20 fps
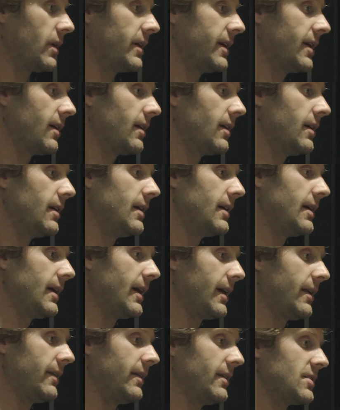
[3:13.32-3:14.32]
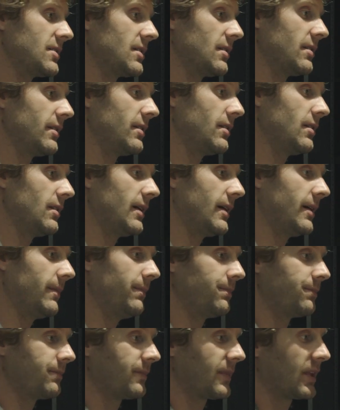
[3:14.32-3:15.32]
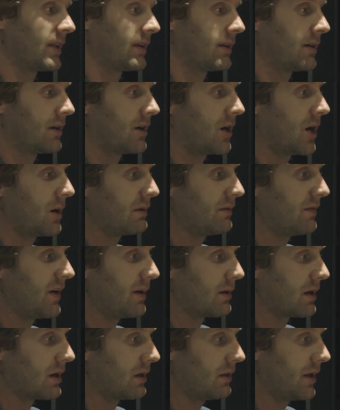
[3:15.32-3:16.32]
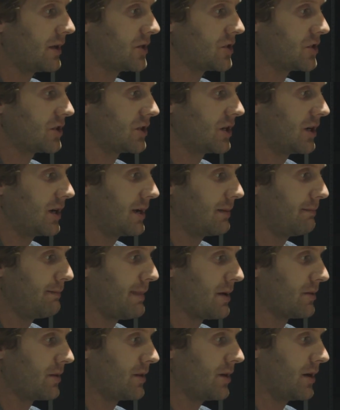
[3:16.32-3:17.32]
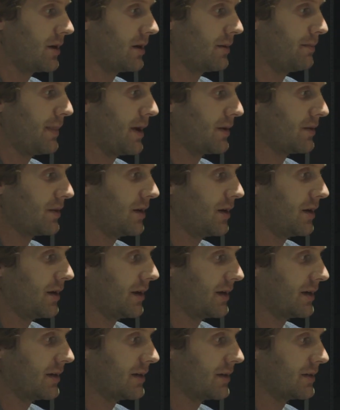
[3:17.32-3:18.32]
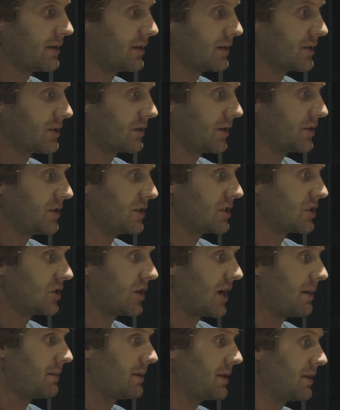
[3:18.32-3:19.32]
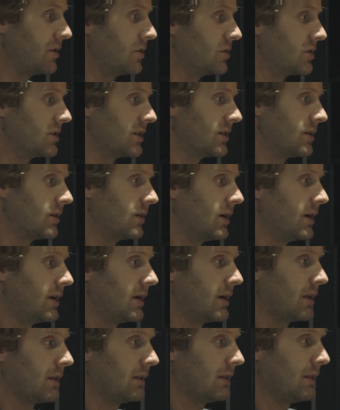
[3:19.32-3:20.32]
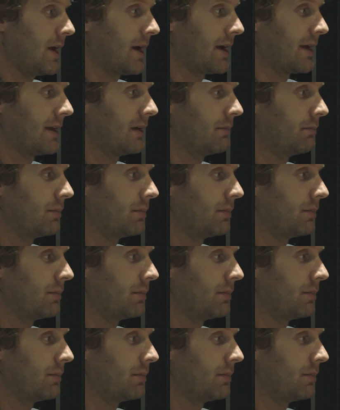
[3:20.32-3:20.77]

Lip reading: here, and there's a little carbon fiber clutch mounted on like a stretchy strap they use to lock it in